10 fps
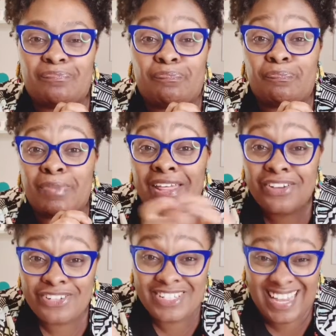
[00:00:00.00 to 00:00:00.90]

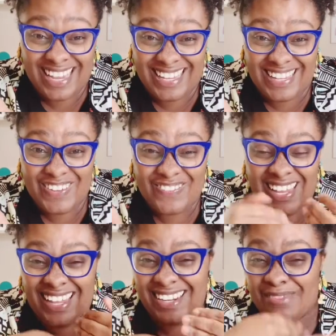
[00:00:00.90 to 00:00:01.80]
Mother's Day gift,
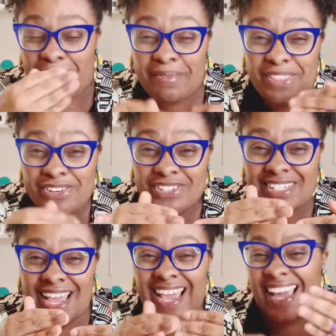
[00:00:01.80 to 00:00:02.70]
and my Mother's
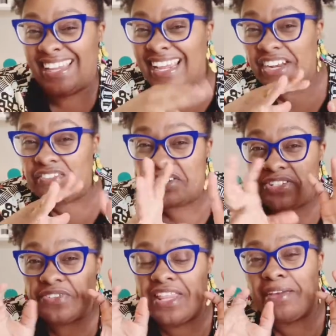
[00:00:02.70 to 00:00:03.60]
Day and
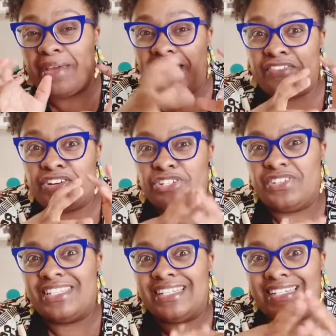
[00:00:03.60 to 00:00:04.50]
anniversary, like my anniversary
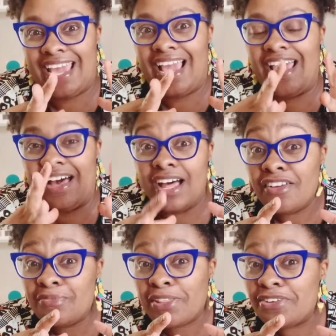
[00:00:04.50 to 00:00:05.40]
is the day
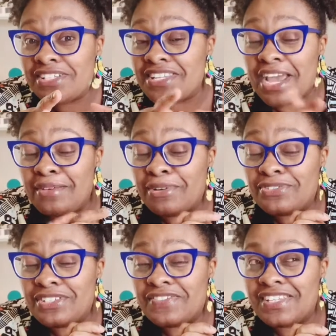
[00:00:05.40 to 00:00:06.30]
of Mother's Day
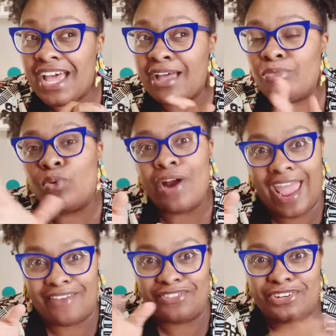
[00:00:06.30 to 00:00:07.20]
most of the time, or
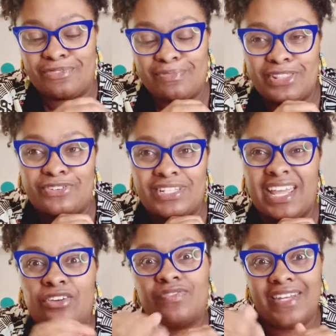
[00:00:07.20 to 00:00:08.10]
after Mother's,
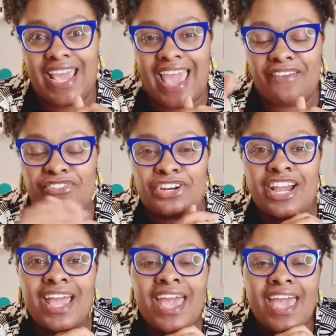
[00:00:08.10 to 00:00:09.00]
like the day after.
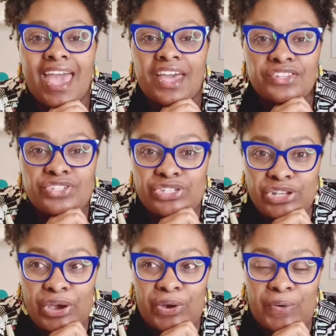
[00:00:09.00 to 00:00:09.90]
And
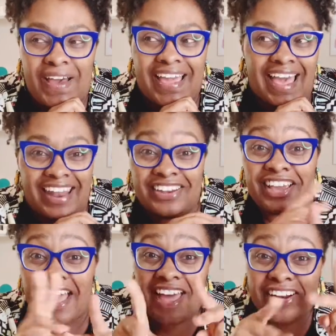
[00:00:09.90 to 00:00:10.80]
so I kind of
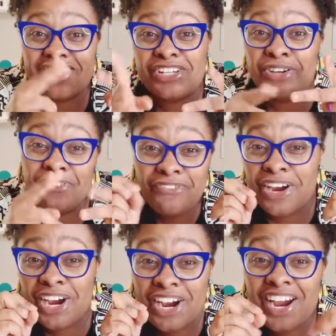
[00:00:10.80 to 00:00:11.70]
got a
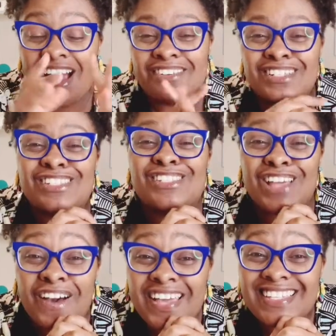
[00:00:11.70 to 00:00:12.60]
twofer. I was
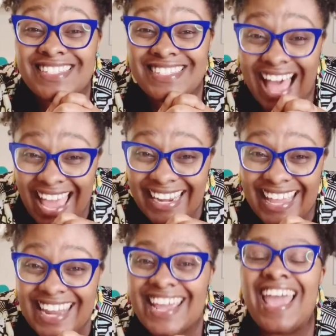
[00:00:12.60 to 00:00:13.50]
so
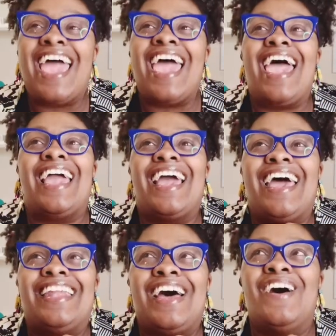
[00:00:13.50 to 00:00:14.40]
excited,
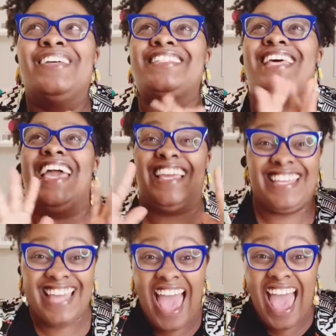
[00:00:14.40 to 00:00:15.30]
and I was like,
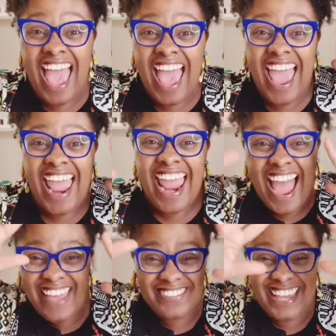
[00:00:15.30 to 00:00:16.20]
yay,
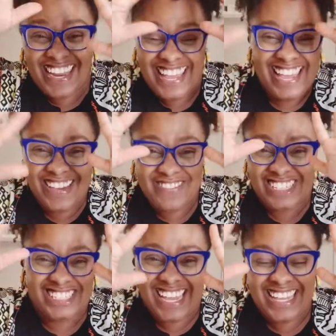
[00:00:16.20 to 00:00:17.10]
I'm
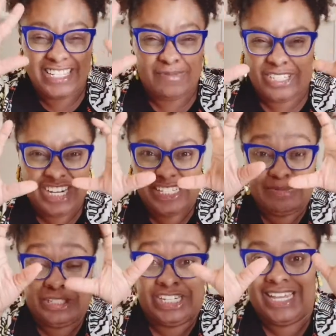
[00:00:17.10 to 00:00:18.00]
getting
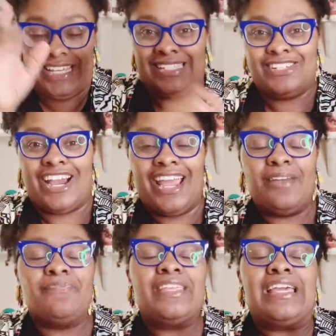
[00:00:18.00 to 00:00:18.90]
machines,
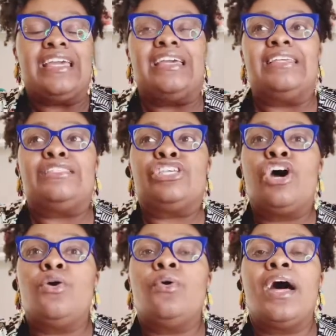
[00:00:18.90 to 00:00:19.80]
right?
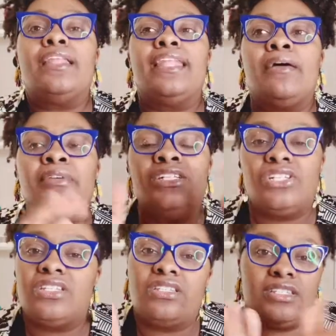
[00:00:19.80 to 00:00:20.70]
So let me
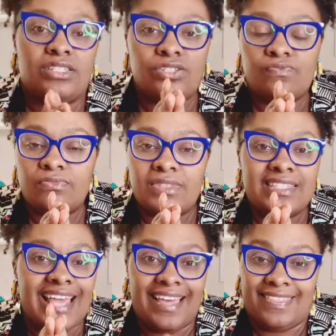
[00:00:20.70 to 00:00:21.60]
just
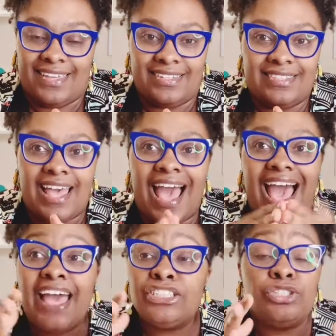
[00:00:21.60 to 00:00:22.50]
say this.
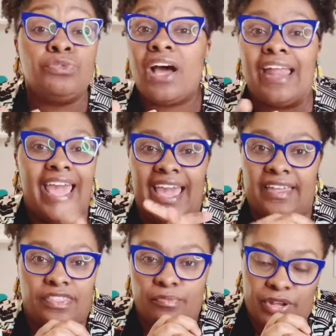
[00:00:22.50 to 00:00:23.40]
I do not
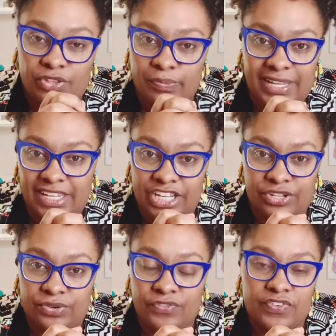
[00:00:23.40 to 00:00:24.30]
hate the Brother
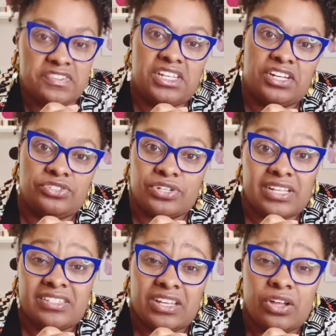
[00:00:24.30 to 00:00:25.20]

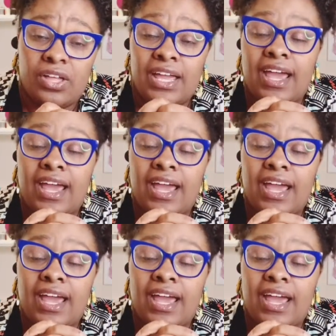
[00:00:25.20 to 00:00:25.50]
PQ1500SL.